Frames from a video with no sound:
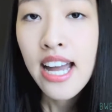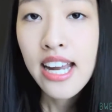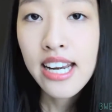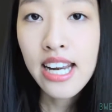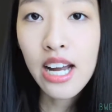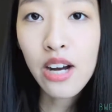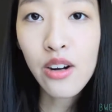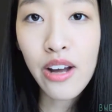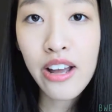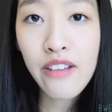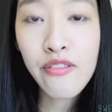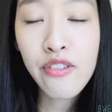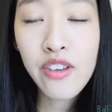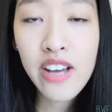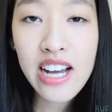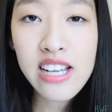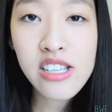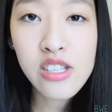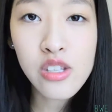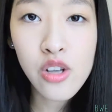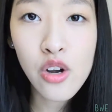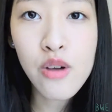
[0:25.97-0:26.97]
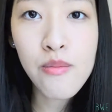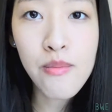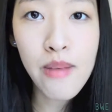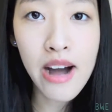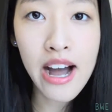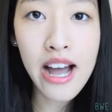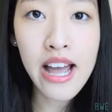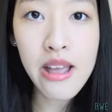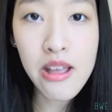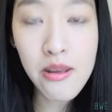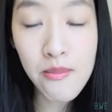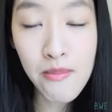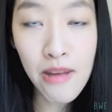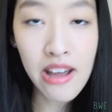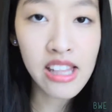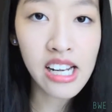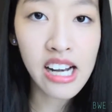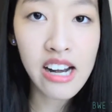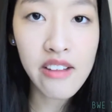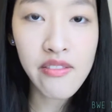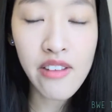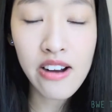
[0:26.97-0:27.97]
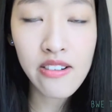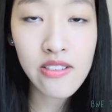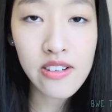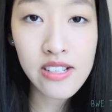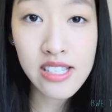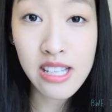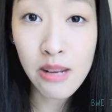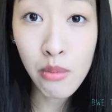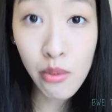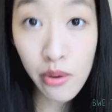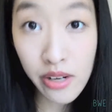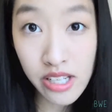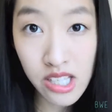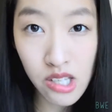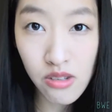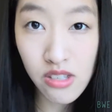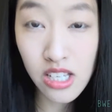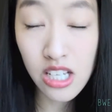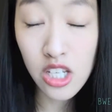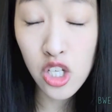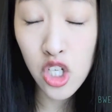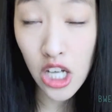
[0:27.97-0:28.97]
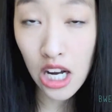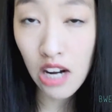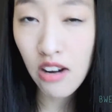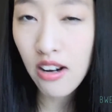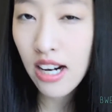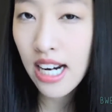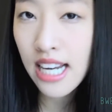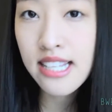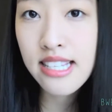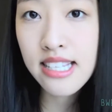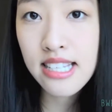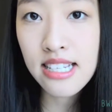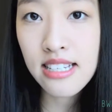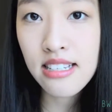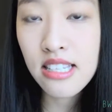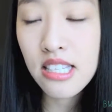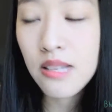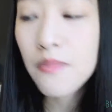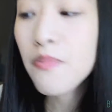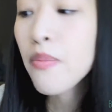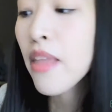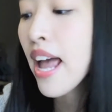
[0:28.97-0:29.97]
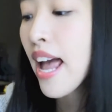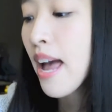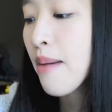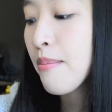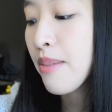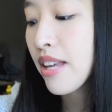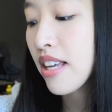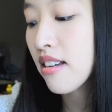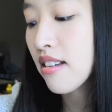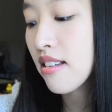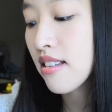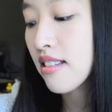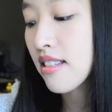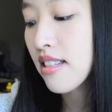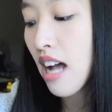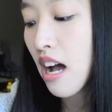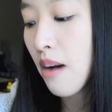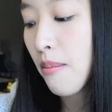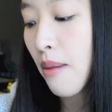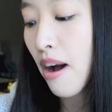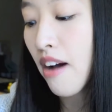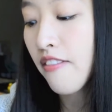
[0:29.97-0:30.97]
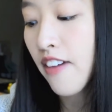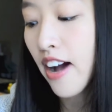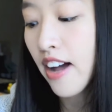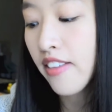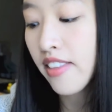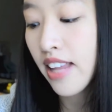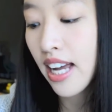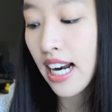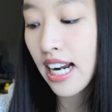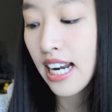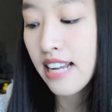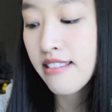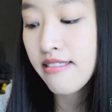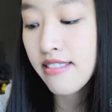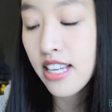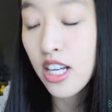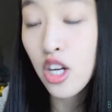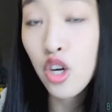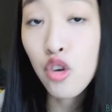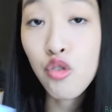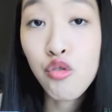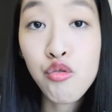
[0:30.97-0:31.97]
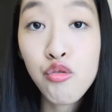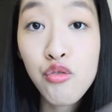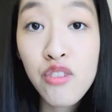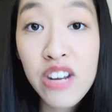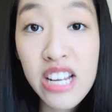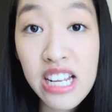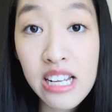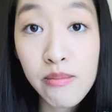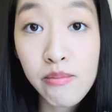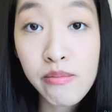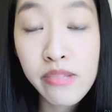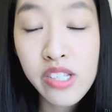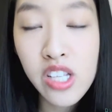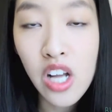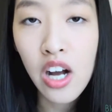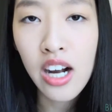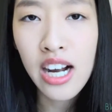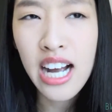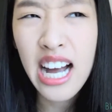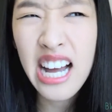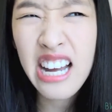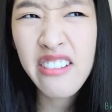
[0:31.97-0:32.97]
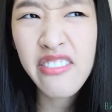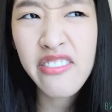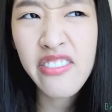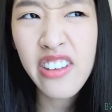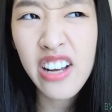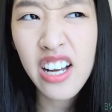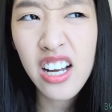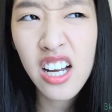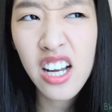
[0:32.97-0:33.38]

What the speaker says: Now, if you guys know my monthly favorites, I'm always using gel cleansers because I find that cleansing creams are kind of